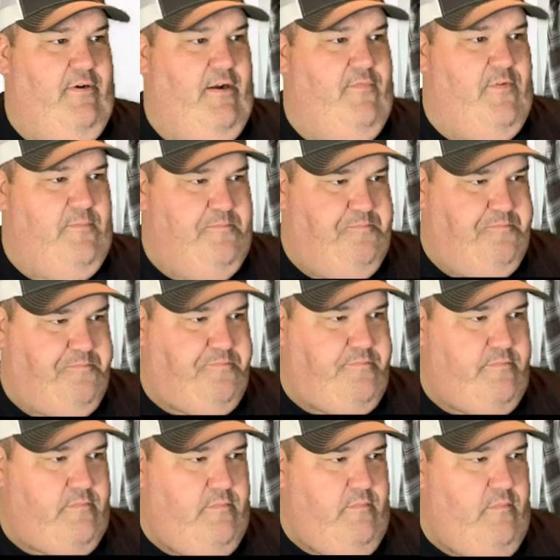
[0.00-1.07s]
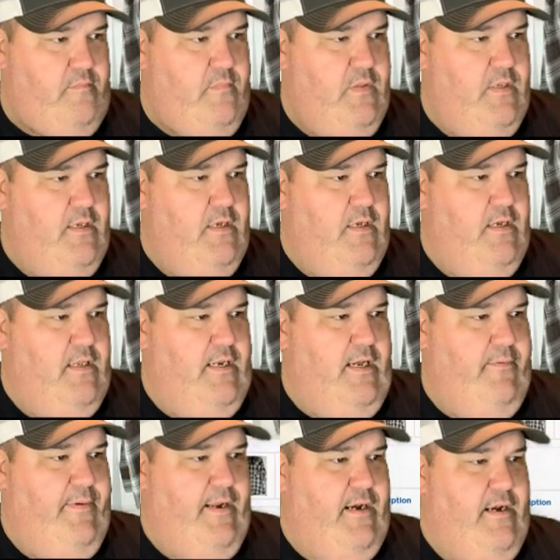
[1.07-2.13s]
rid of them.
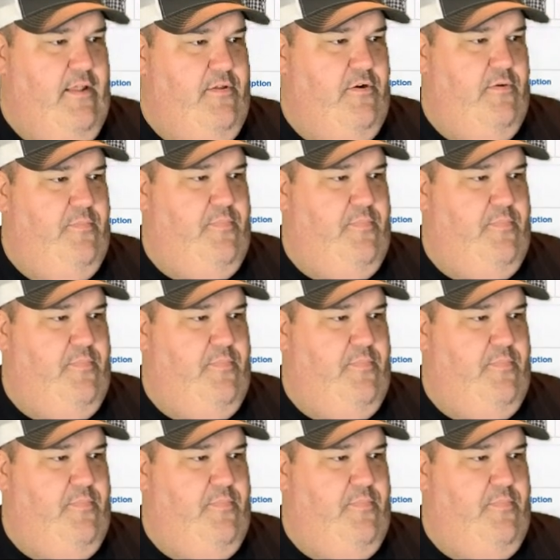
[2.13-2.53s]
Now we got another